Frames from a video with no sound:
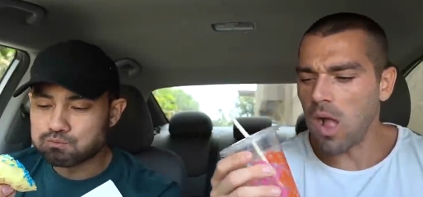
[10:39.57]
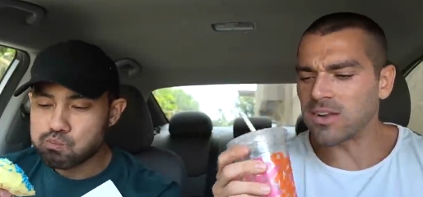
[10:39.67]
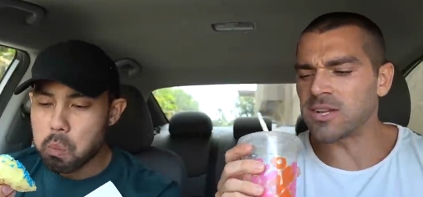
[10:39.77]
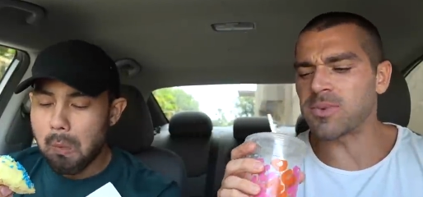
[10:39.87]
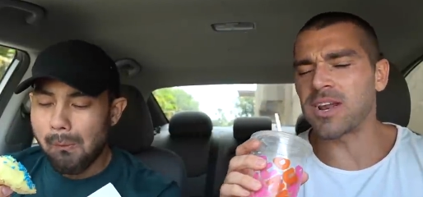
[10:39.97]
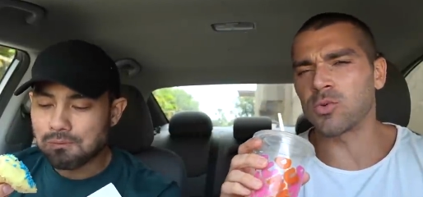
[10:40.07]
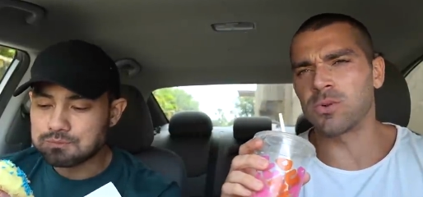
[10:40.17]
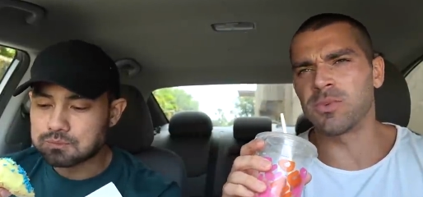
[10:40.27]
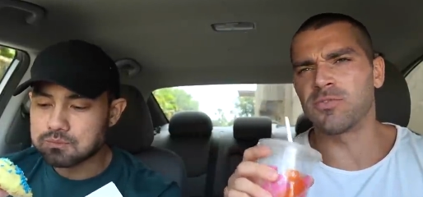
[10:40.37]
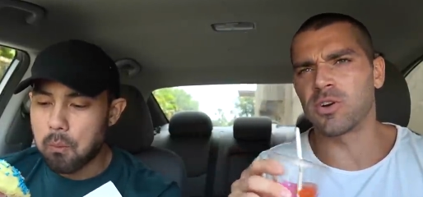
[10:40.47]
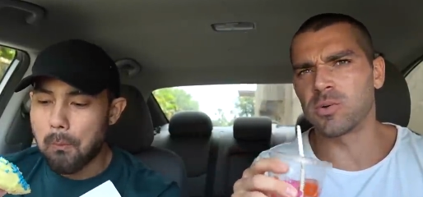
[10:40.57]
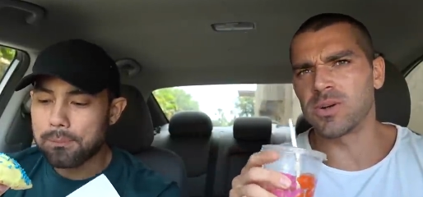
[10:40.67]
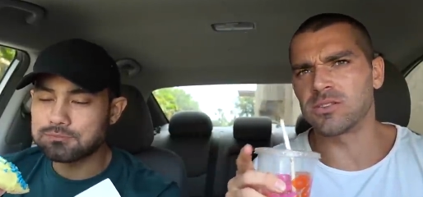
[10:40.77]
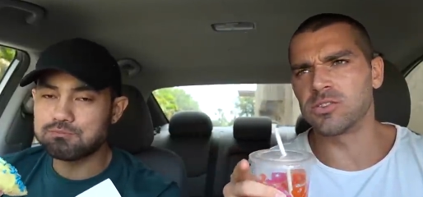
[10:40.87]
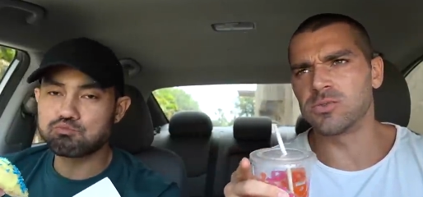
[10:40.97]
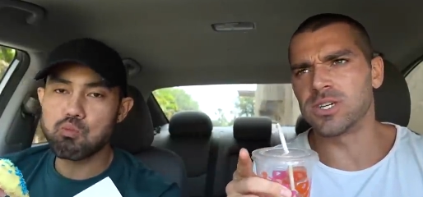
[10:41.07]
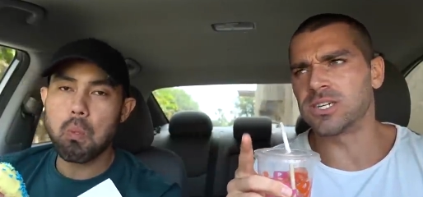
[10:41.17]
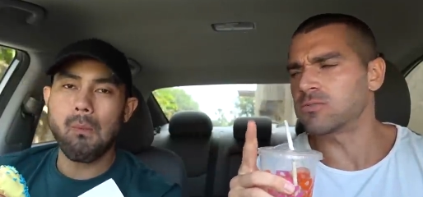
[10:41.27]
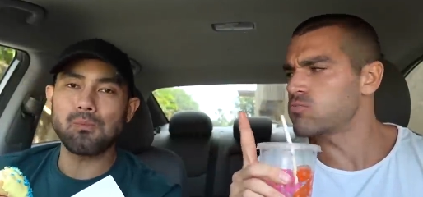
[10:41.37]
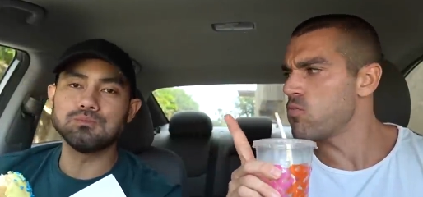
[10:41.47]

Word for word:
Speaker 1: I ended up getting one before I went to